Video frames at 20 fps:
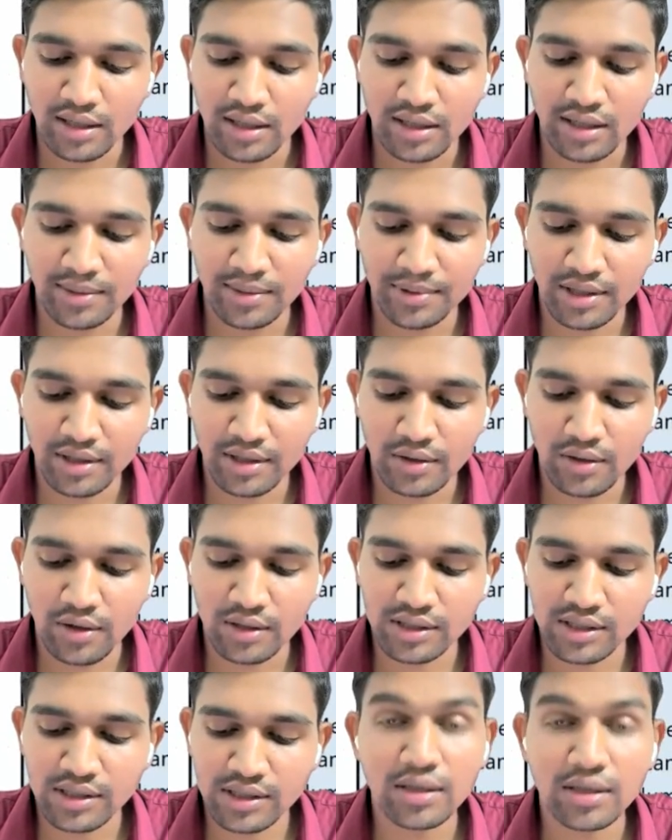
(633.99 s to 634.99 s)
different
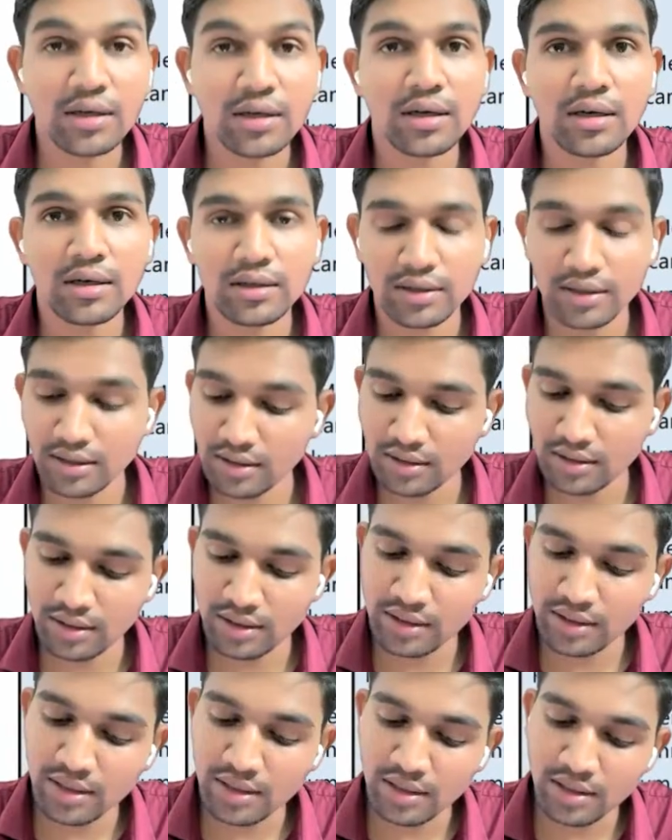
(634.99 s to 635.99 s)
clauses
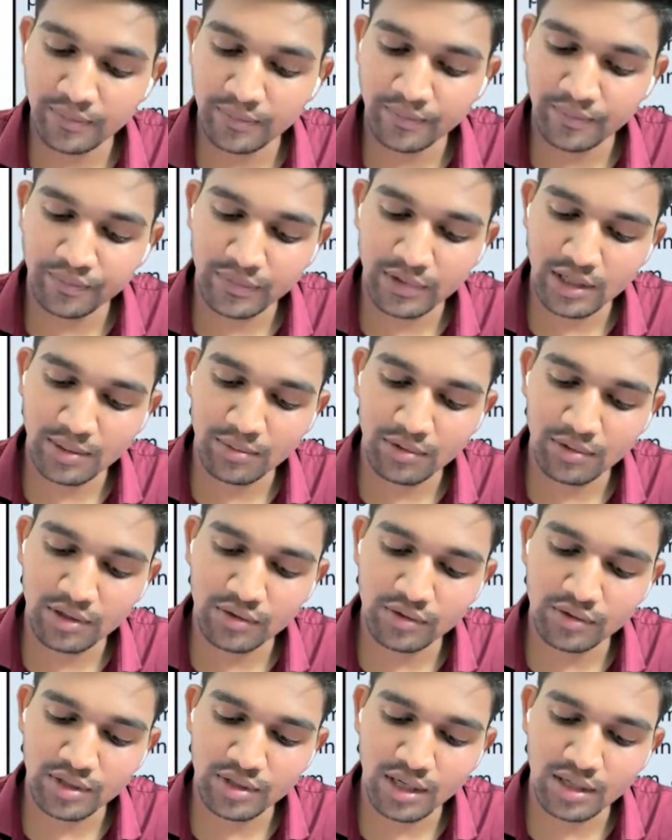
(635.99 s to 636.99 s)
in the YAML.
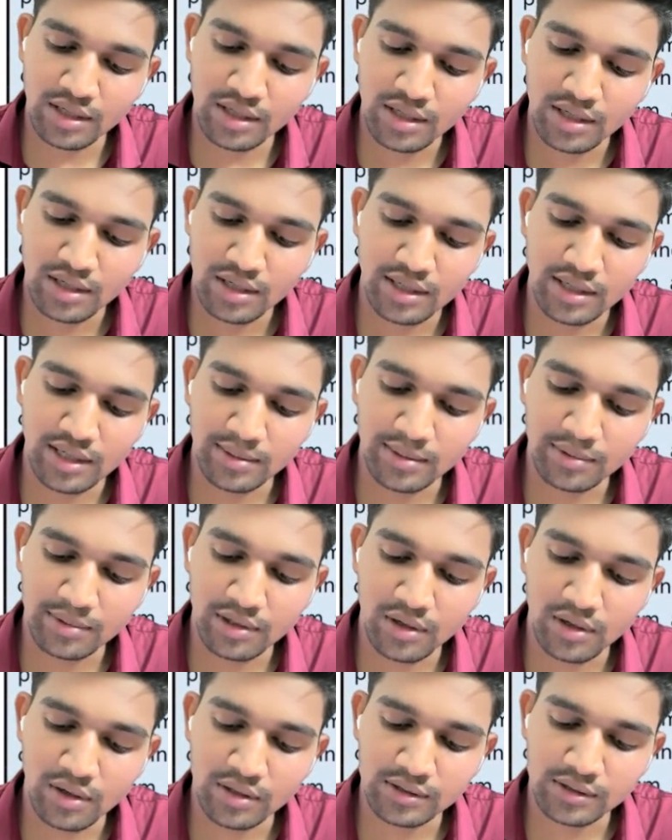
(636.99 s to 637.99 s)
Those are name
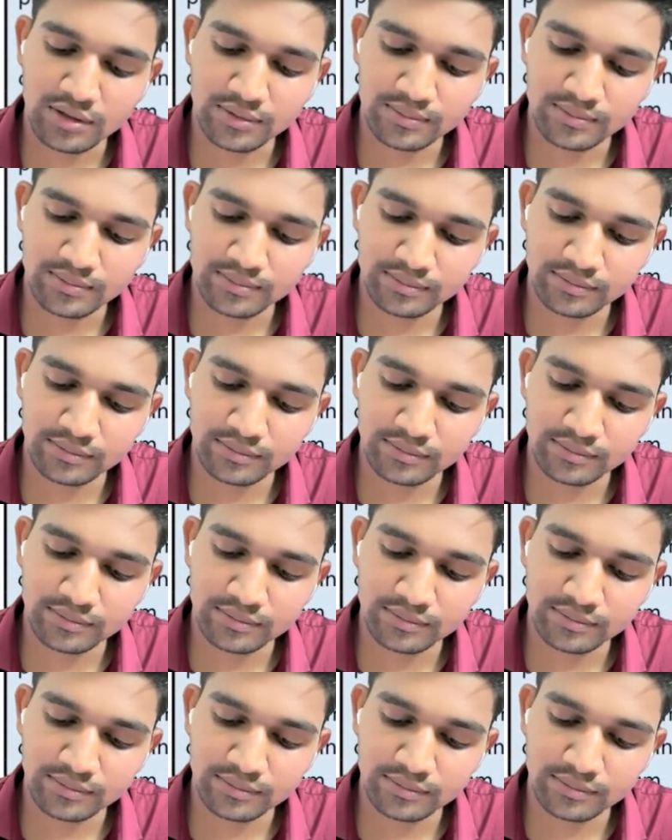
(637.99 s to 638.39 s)
clause,